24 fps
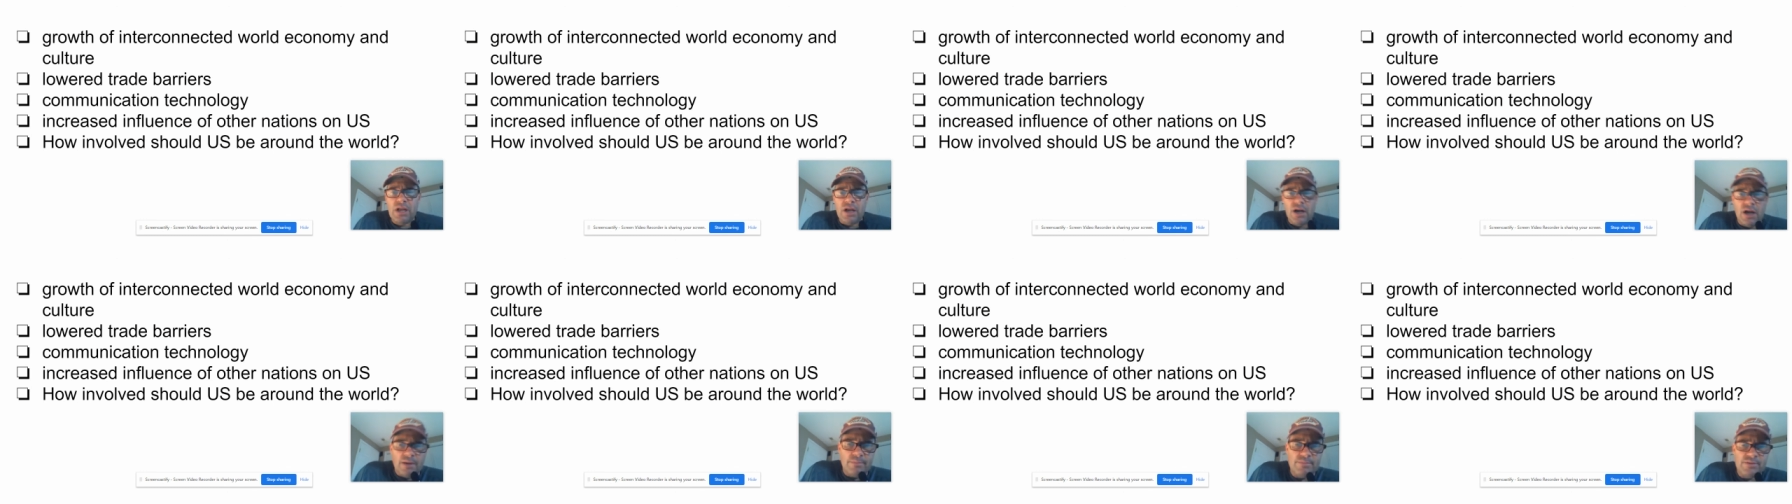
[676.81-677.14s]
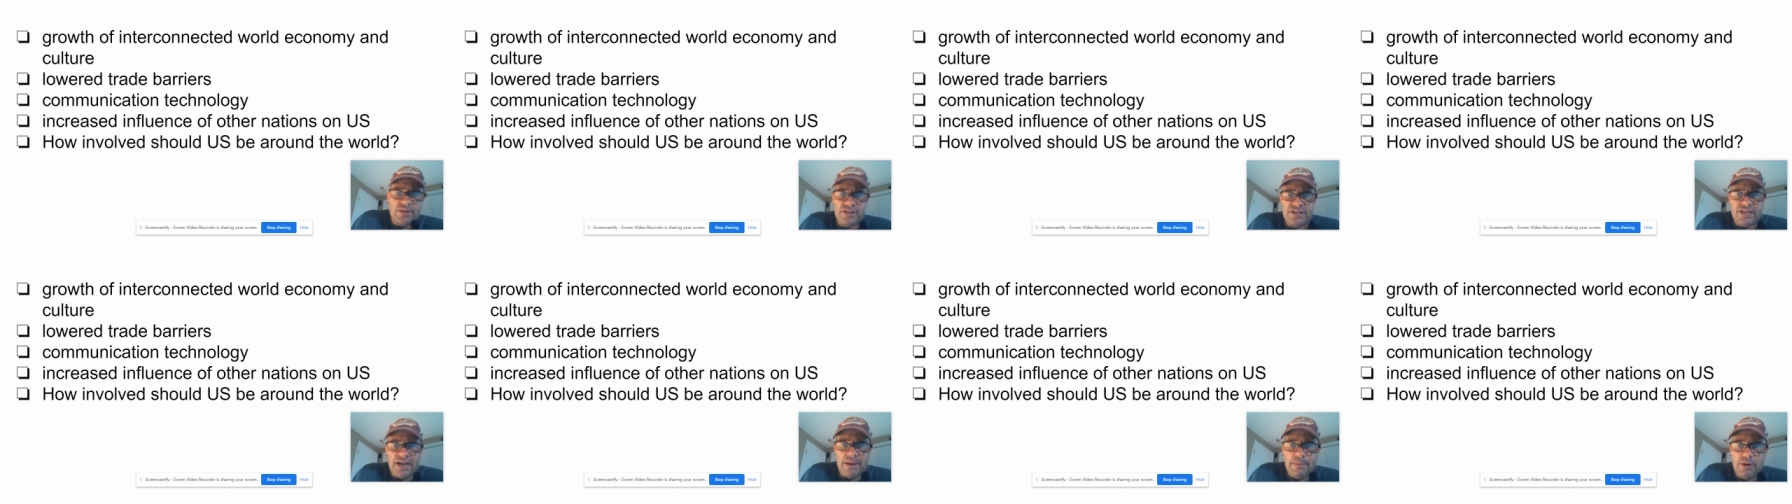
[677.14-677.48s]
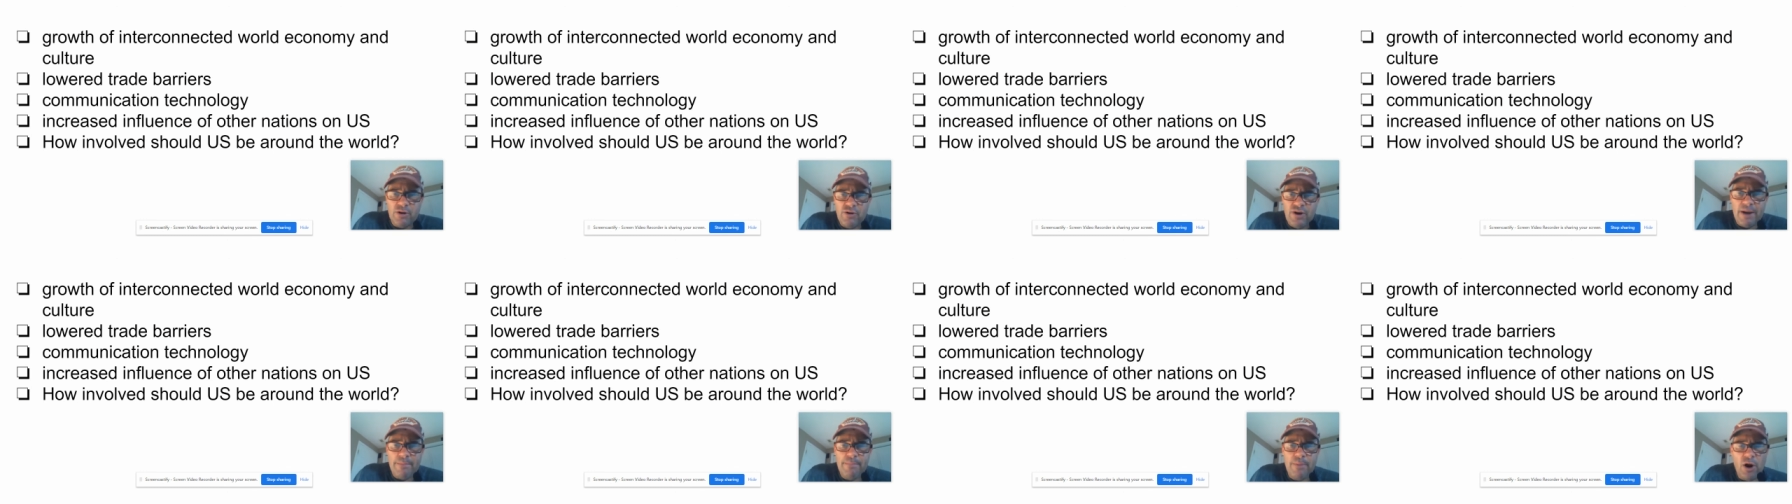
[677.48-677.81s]
um, the
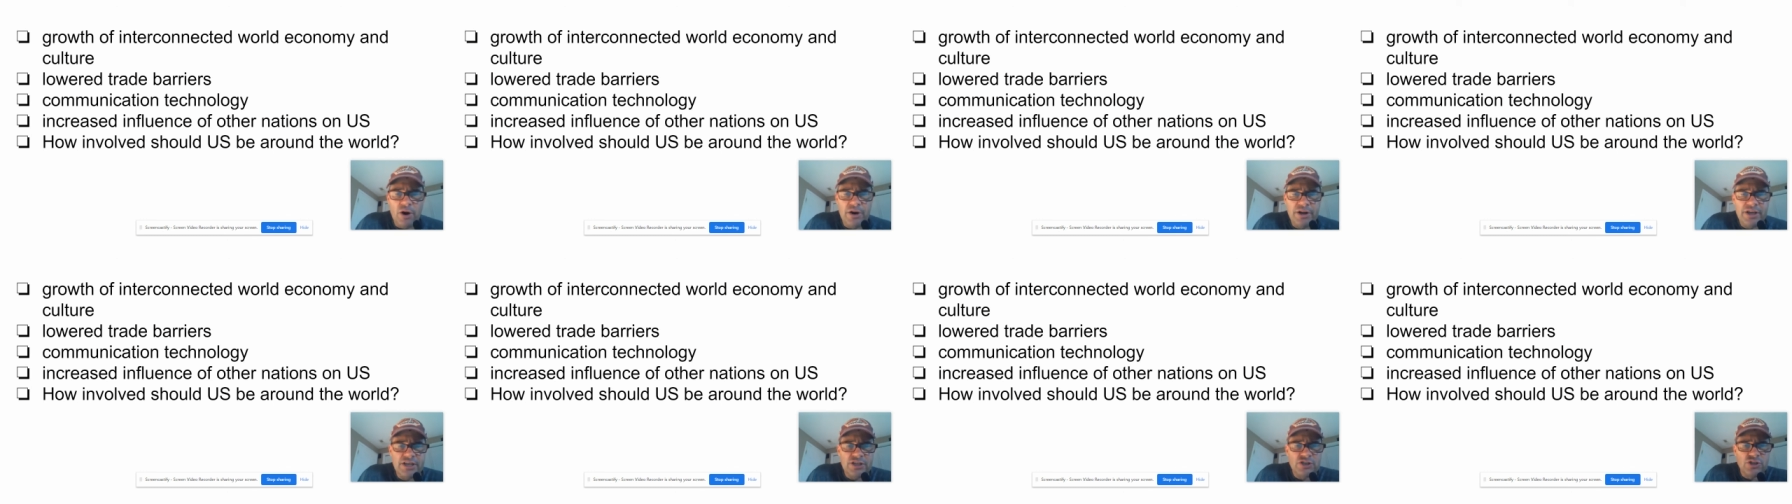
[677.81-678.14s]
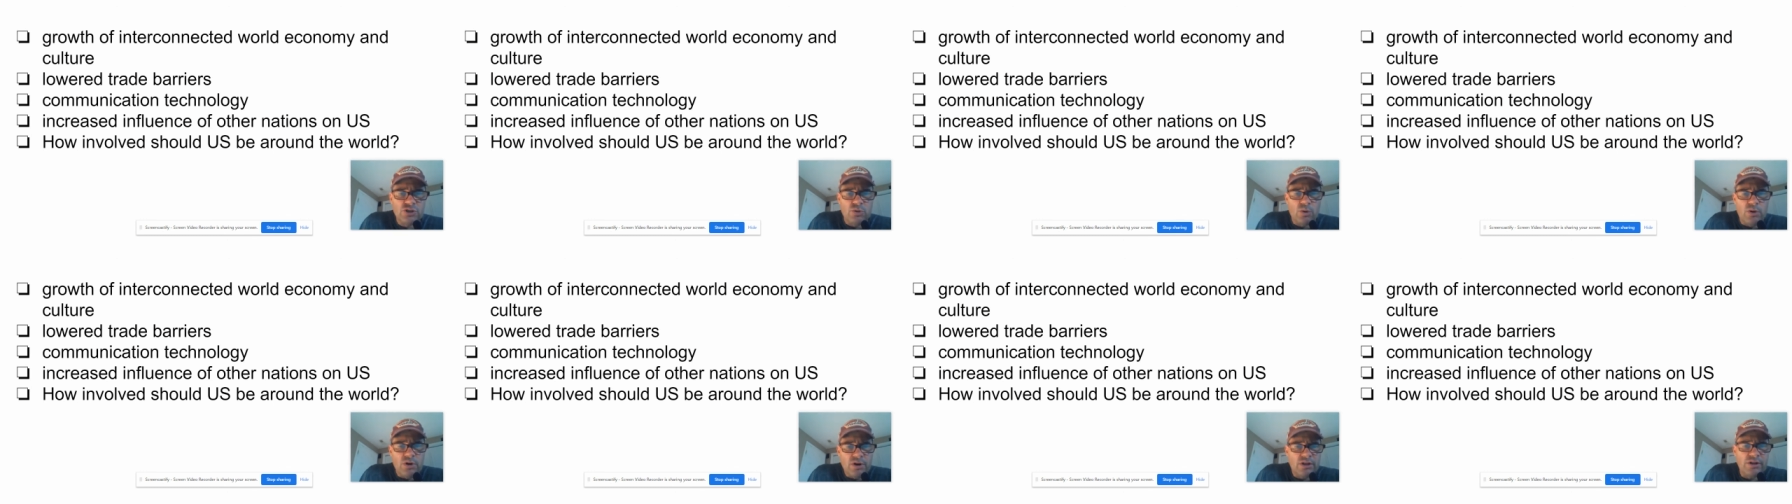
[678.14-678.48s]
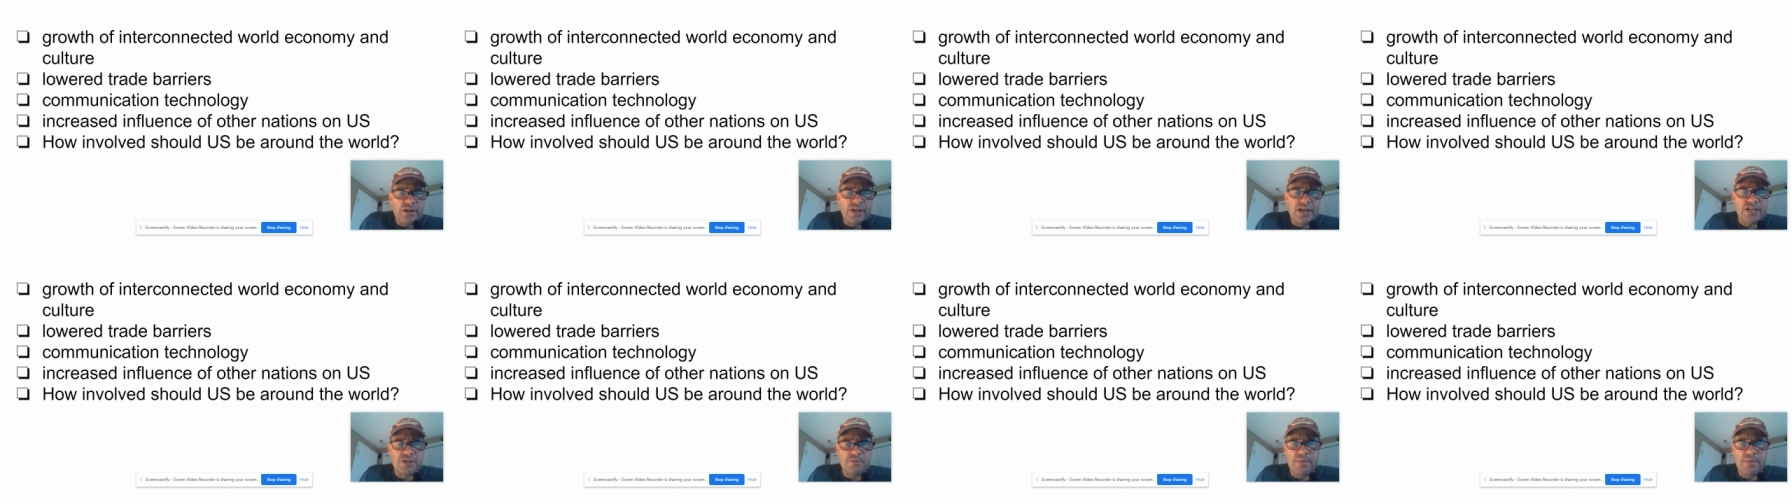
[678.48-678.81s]
Democrat Party historically
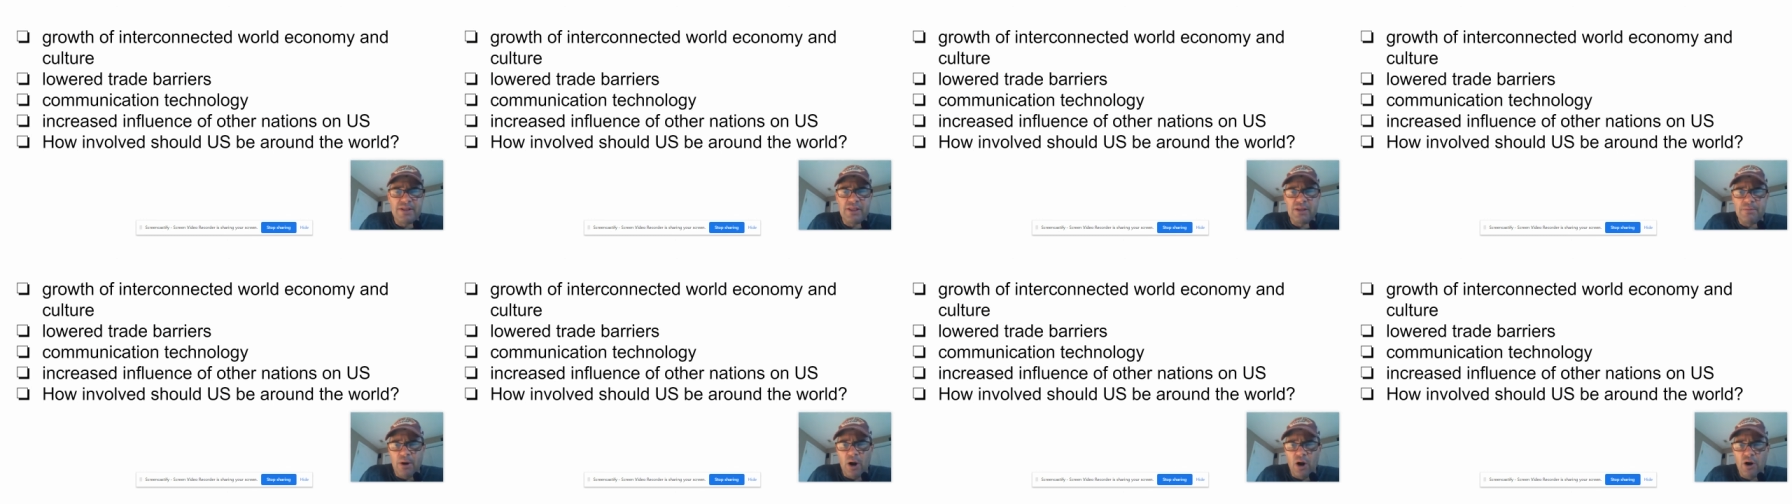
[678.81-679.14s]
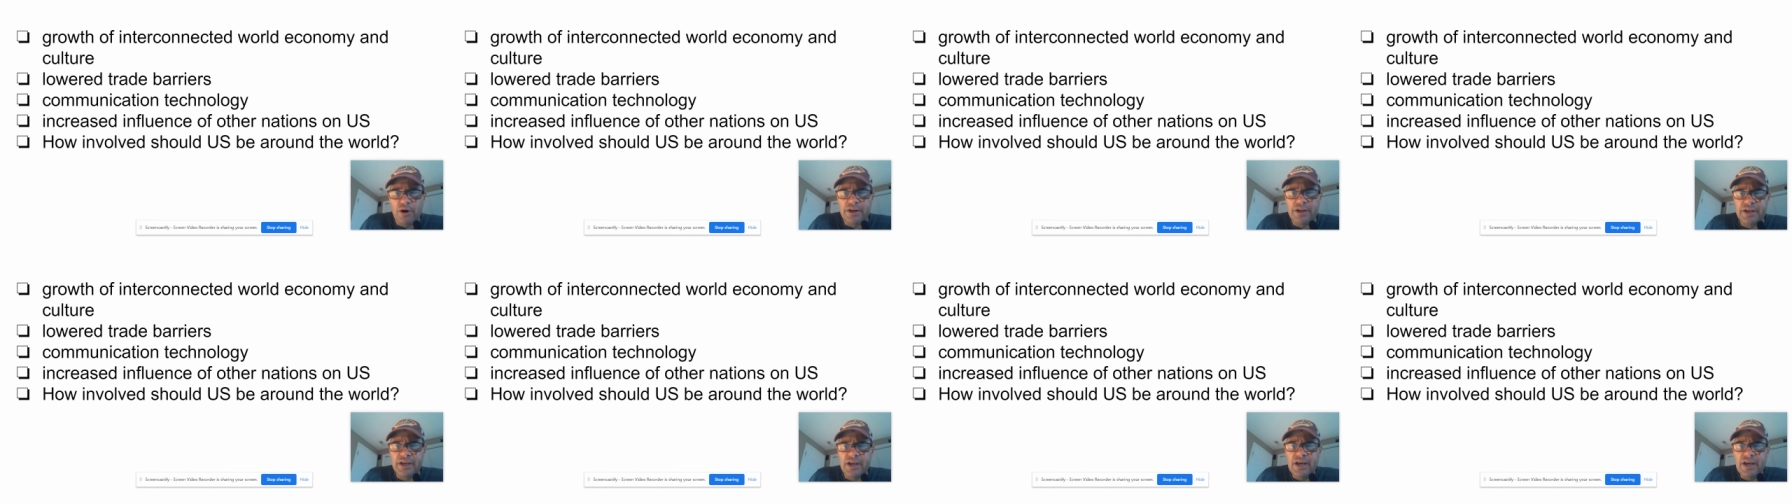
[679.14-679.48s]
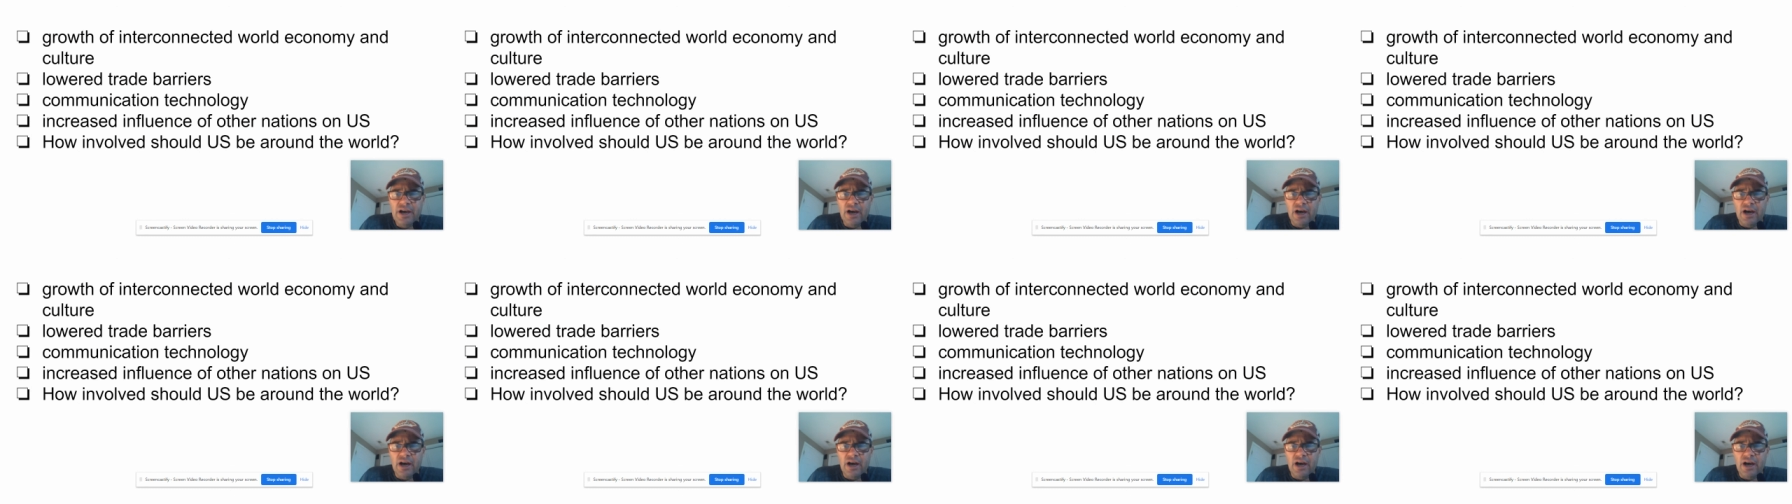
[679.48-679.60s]
has been the party